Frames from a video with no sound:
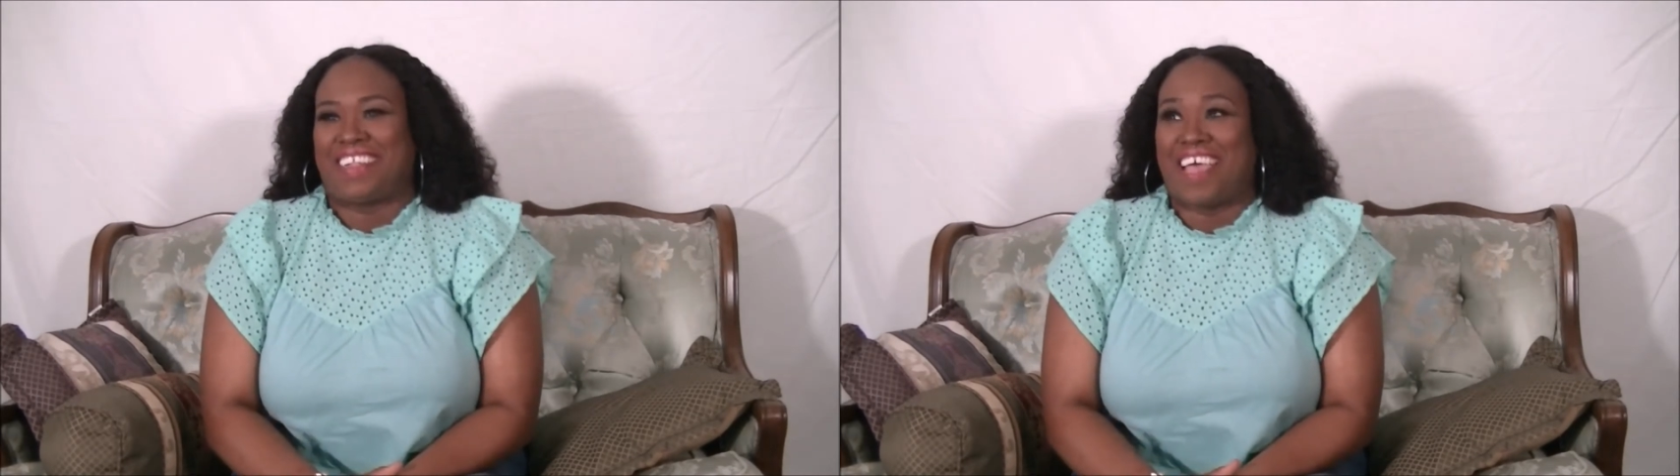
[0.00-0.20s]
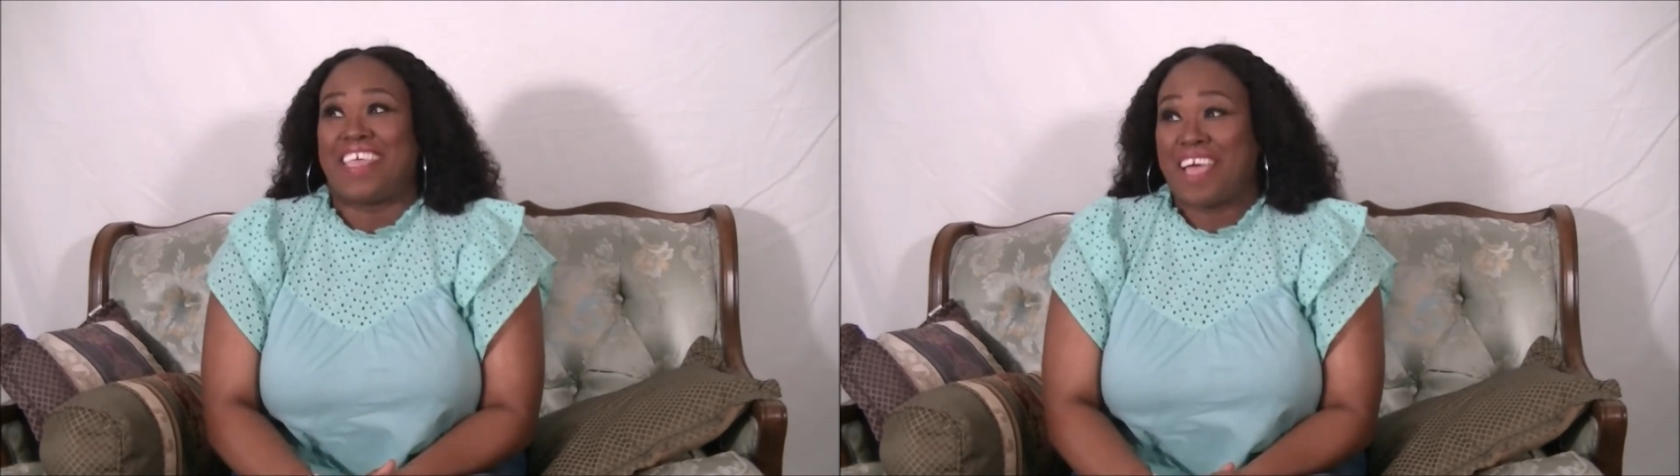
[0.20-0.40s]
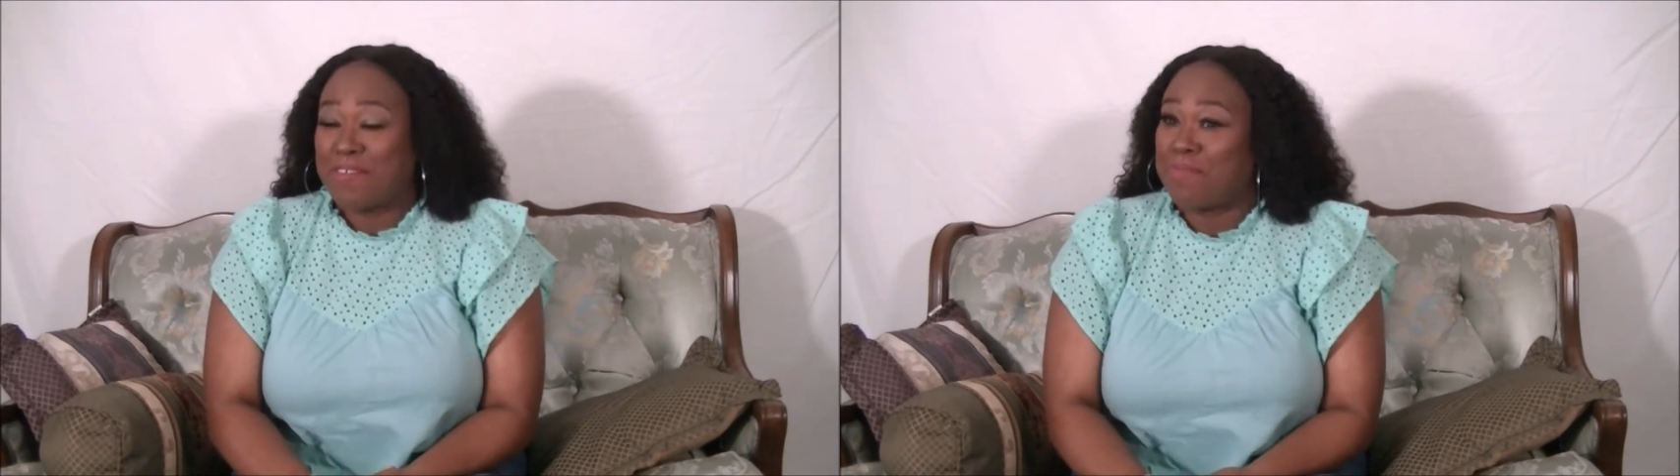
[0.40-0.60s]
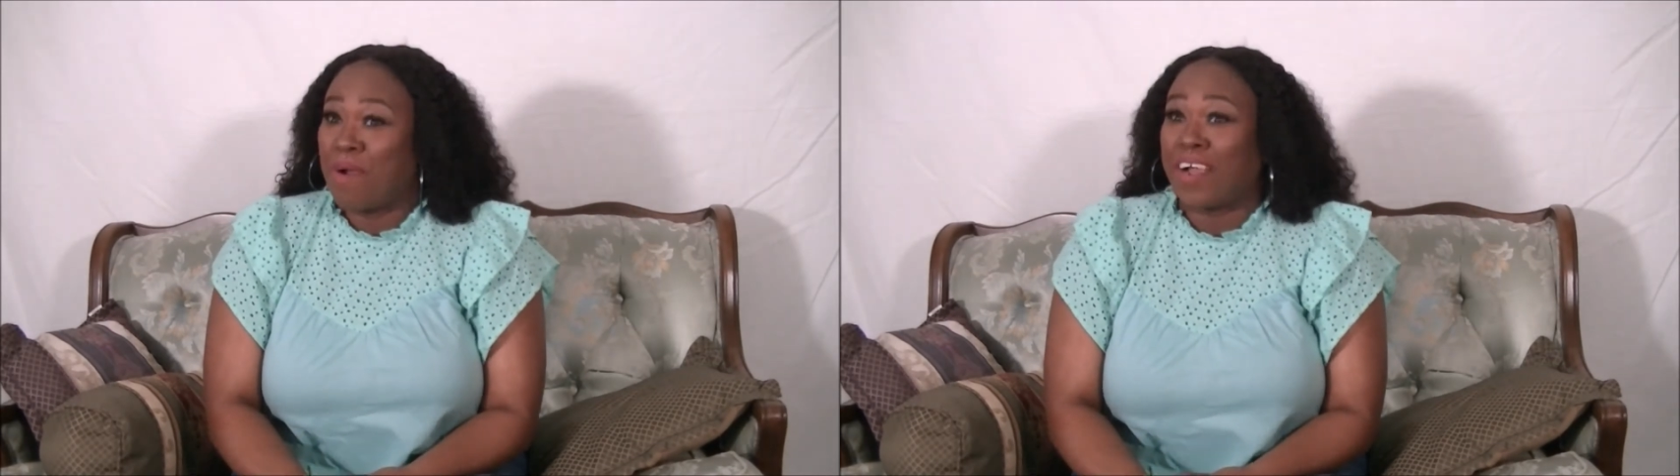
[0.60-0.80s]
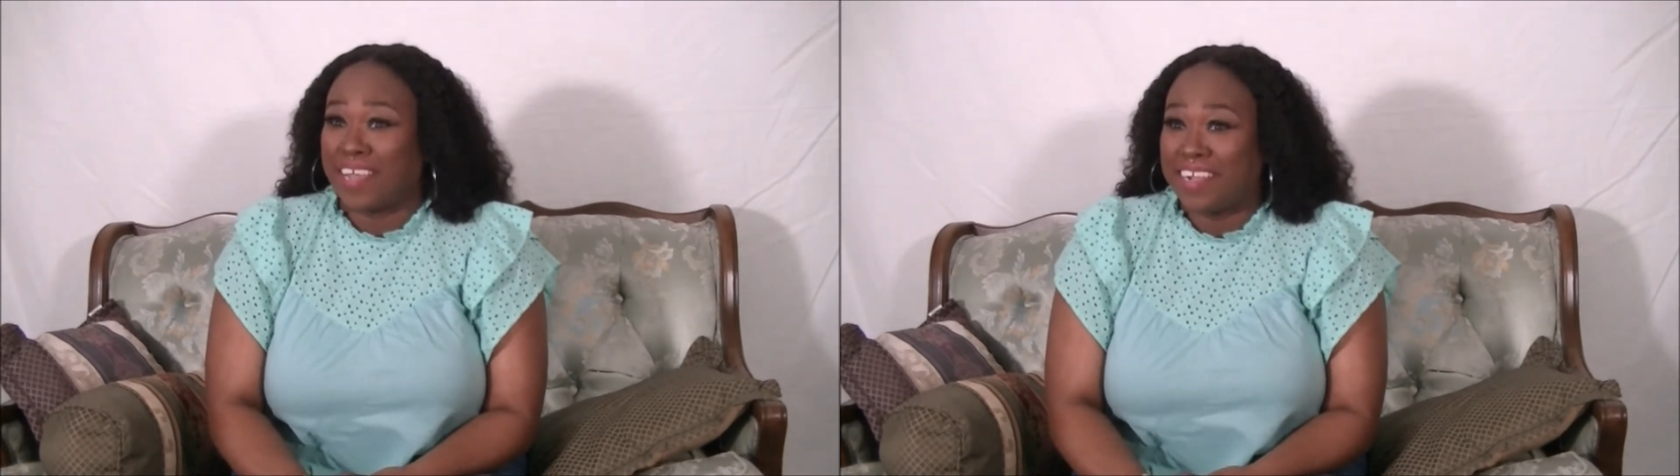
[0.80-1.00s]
like, yeah, I was barking.